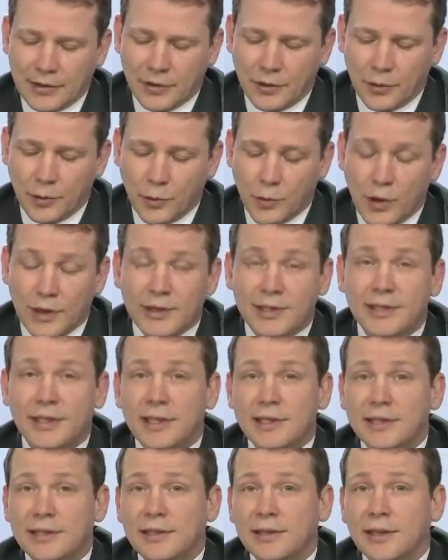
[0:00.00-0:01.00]
So once
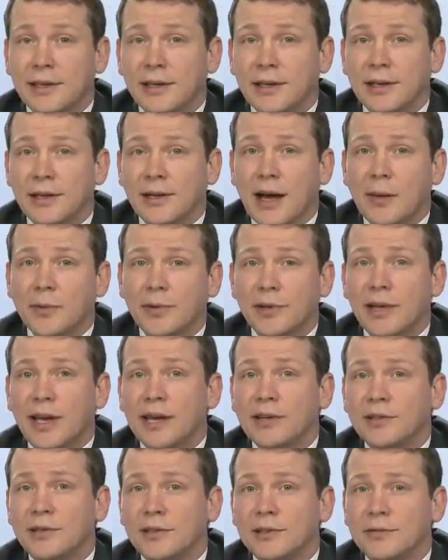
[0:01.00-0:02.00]
this
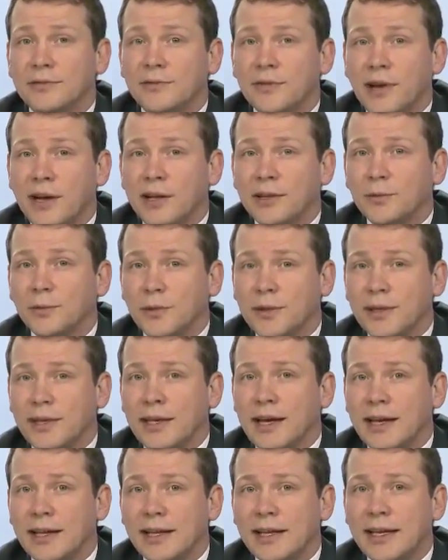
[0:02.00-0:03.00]
application is filed with
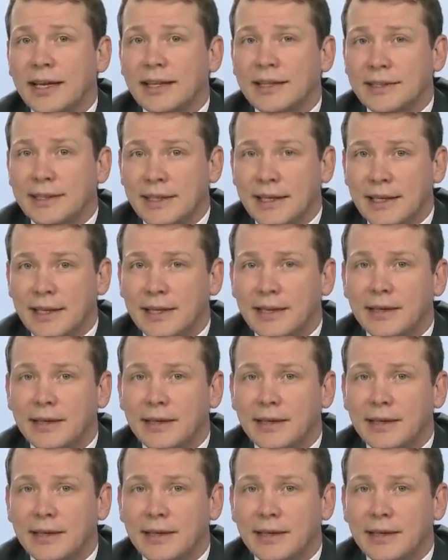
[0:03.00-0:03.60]
the LAT,